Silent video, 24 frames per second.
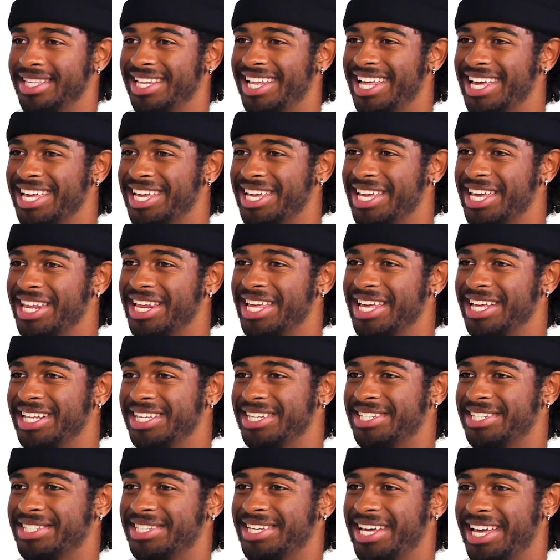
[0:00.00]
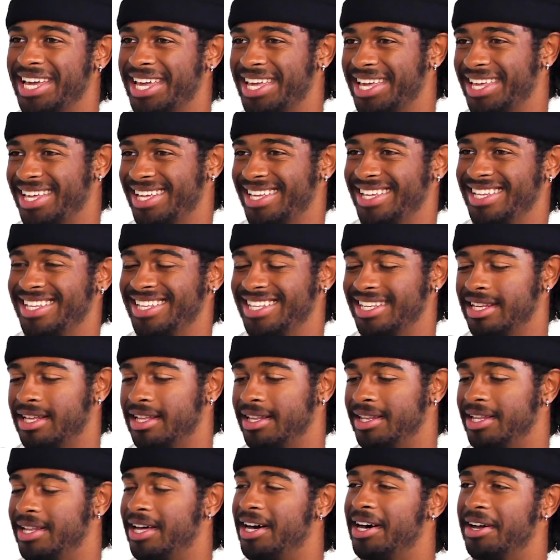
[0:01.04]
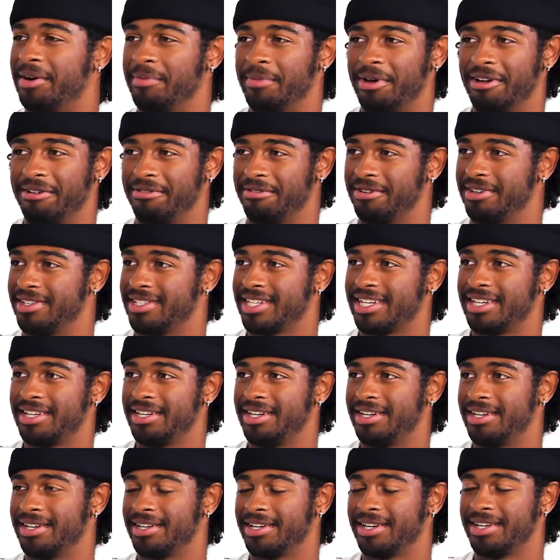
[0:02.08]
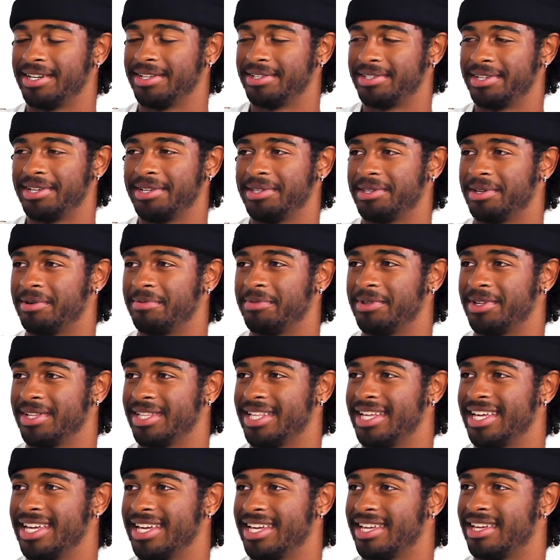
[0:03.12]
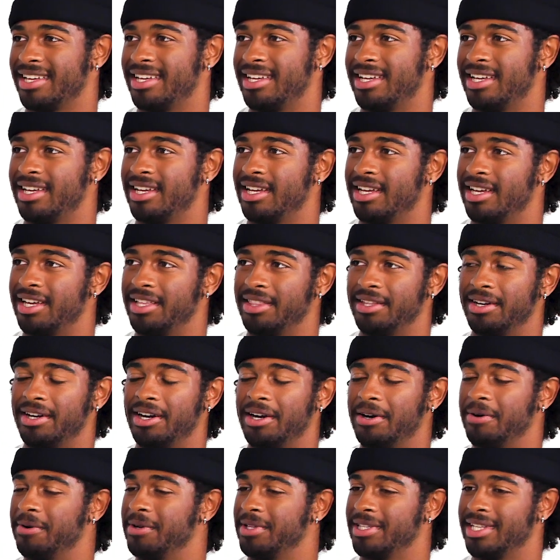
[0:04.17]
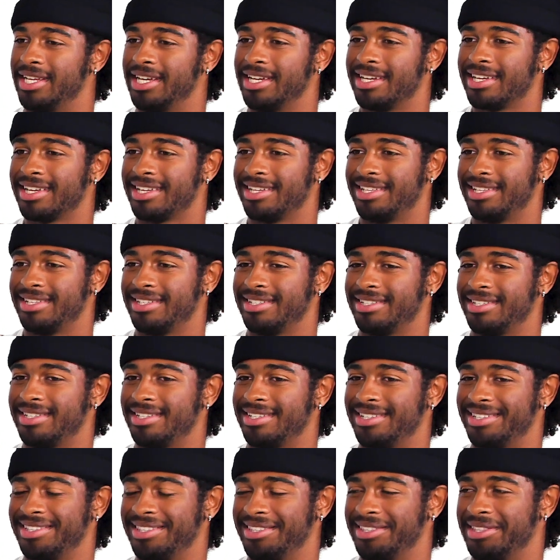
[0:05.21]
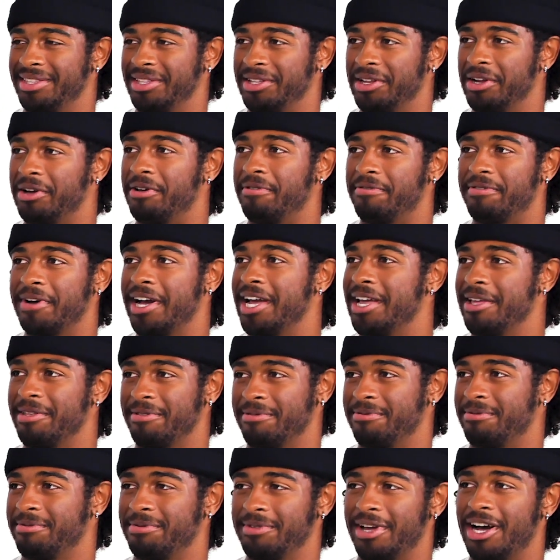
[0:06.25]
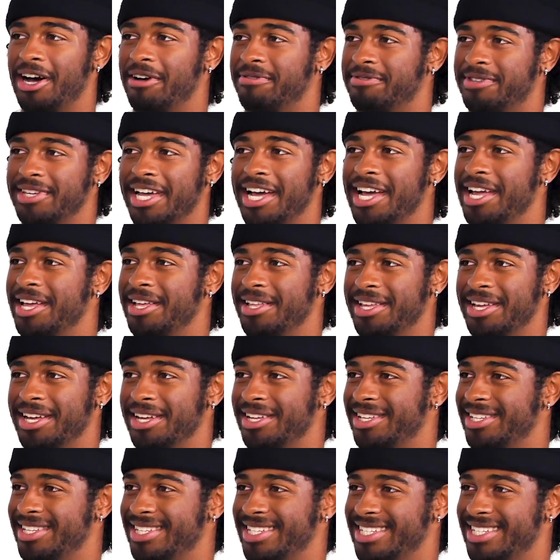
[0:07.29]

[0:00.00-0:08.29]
like getting this like a lot of my friends out here are gonna say something like, oh yeah, and they're always like. I mean, they'll fight. I've been to a lot